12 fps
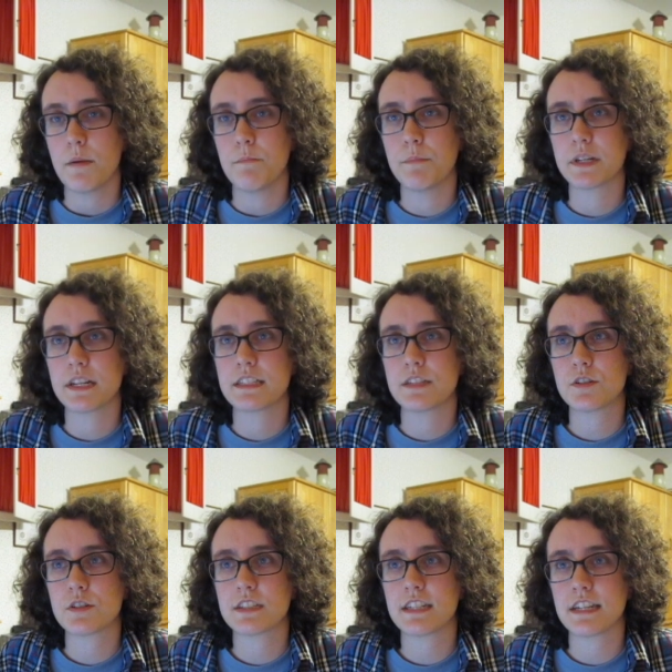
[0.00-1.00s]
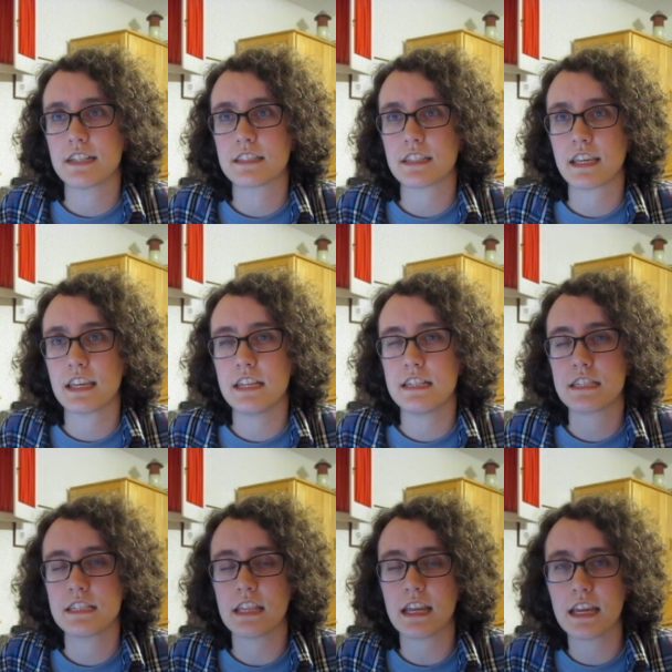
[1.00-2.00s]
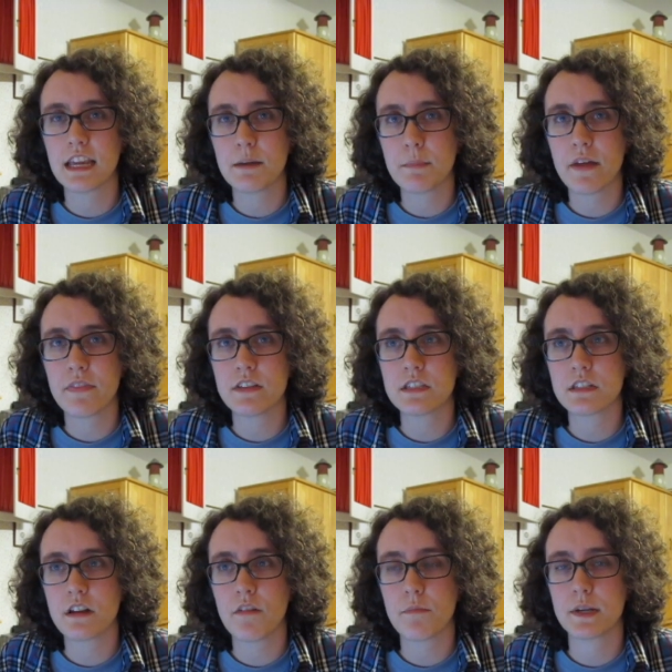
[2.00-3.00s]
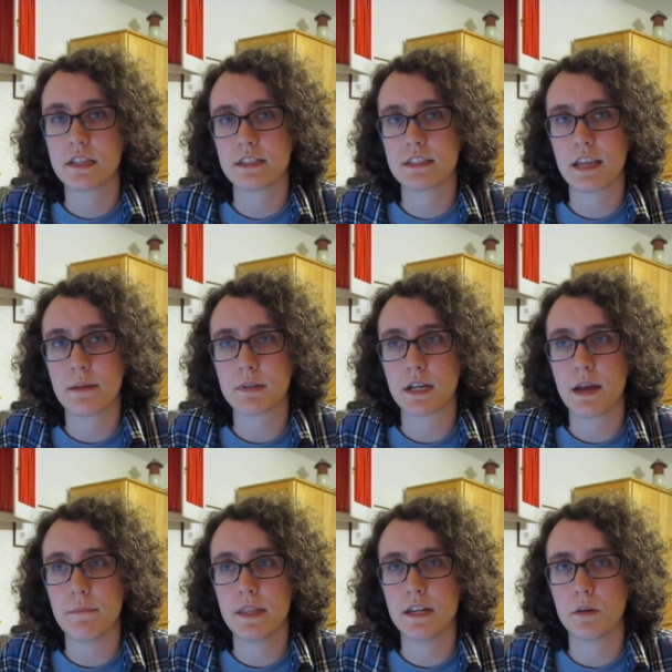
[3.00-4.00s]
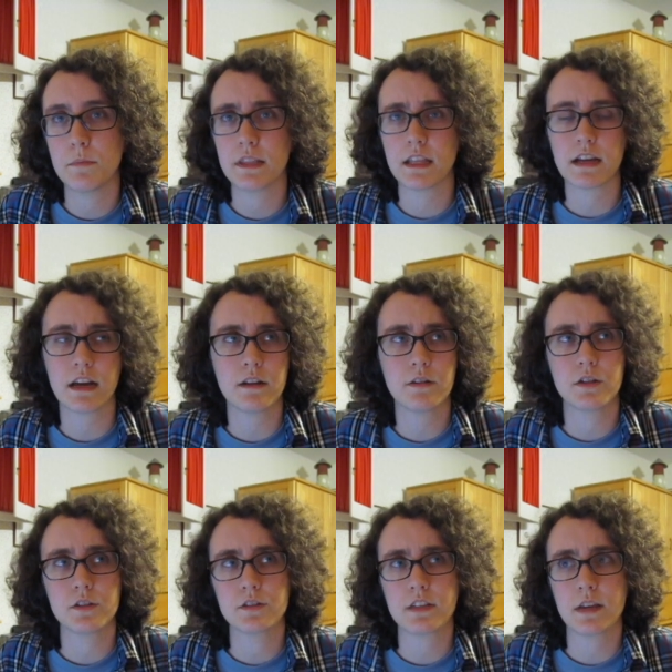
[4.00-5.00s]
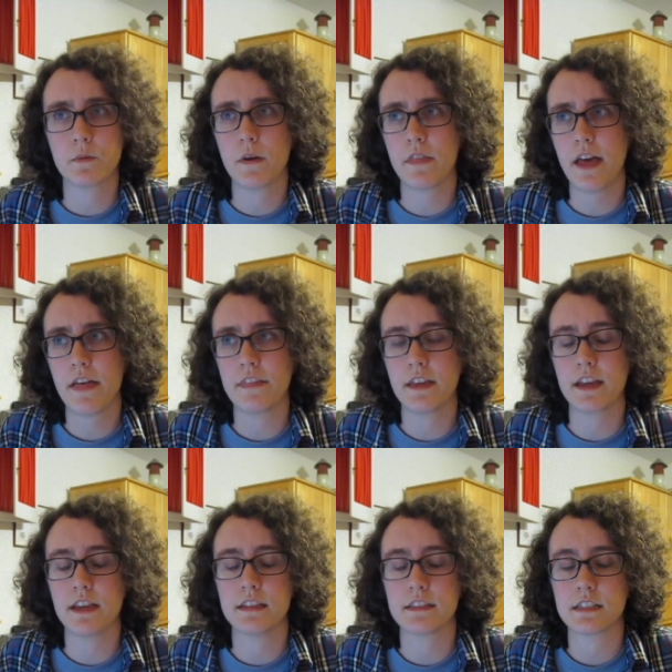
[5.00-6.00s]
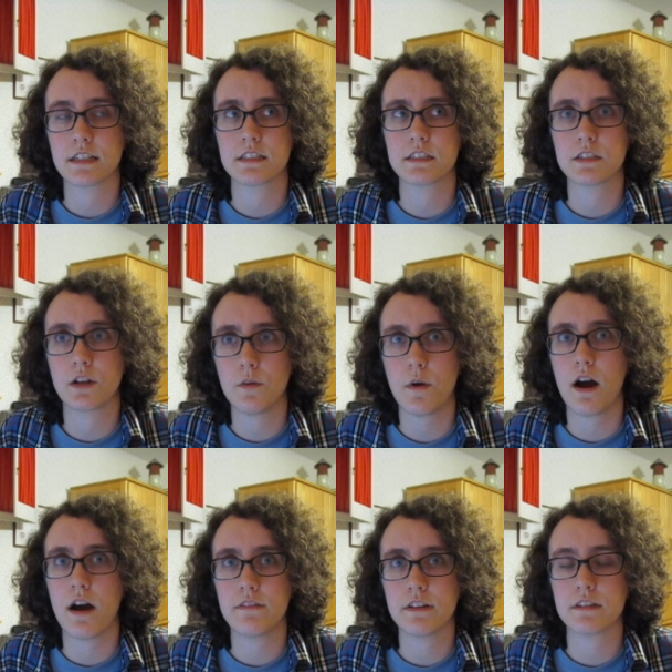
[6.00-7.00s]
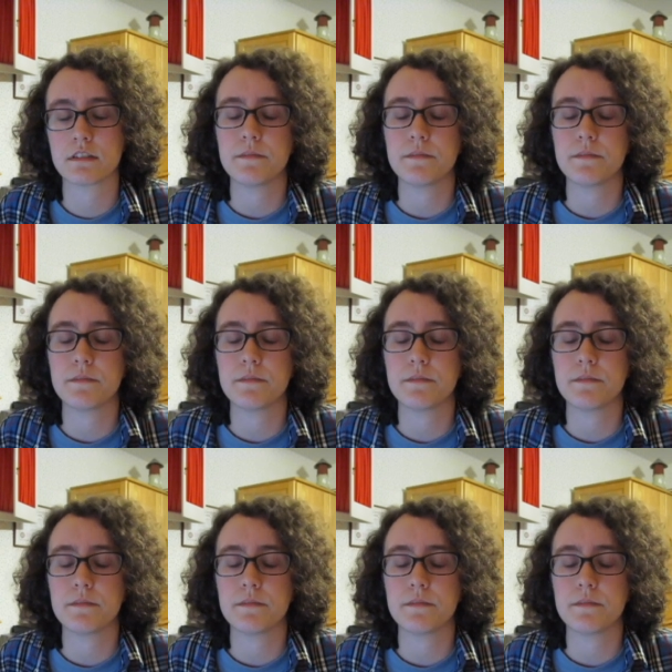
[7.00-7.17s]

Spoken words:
But it's interesting because, like, he's thinking about this stuff, but at the same time, then he'll be like, I don't understand why that thing, and it's, like, so obvious.